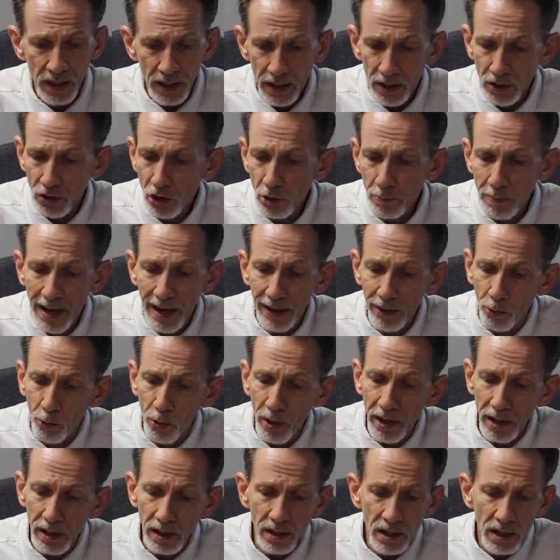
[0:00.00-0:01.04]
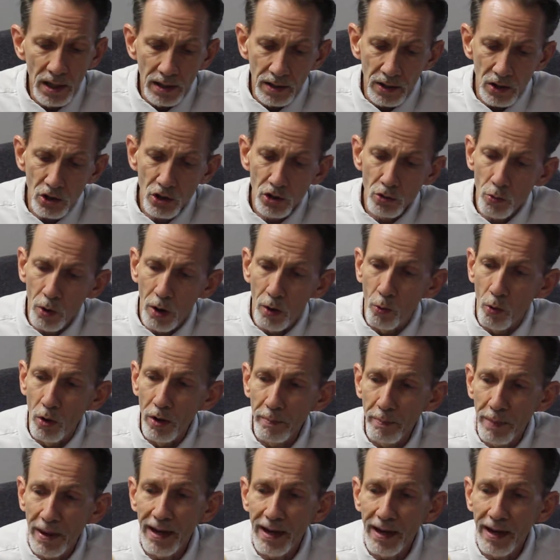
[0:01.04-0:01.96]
And just by the way, this is what 1